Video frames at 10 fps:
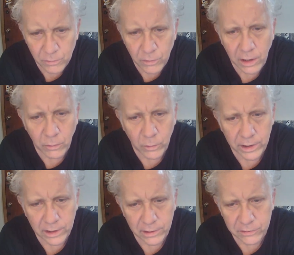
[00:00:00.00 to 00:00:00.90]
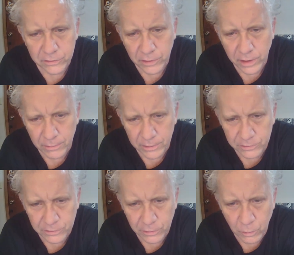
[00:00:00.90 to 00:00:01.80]
But the right-wing
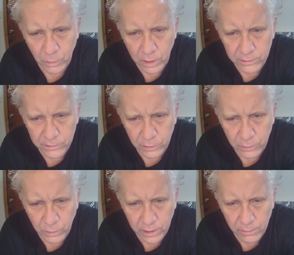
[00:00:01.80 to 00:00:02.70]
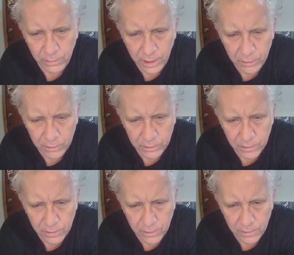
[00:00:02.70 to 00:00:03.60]
extremists are the ones who went
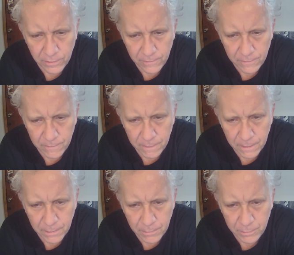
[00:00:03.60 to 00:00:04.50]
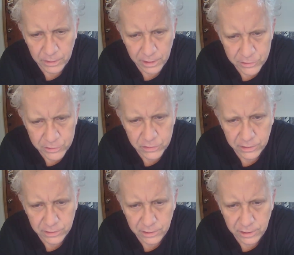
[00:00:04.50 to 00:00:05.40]
about
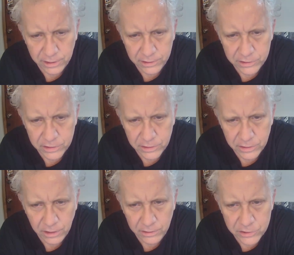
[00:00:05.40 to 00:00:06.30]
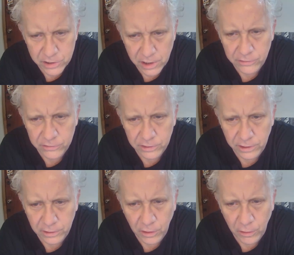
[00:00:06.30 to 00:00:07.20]
belligerently
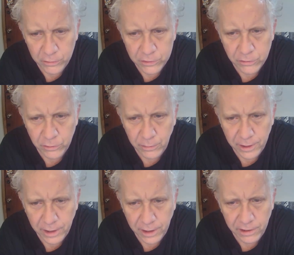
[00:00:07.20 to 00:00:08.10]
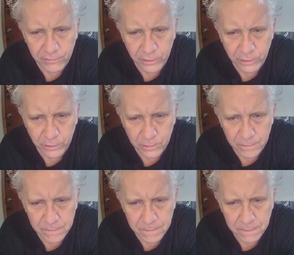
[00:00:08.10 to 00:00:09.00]
adjusting cultural behavior,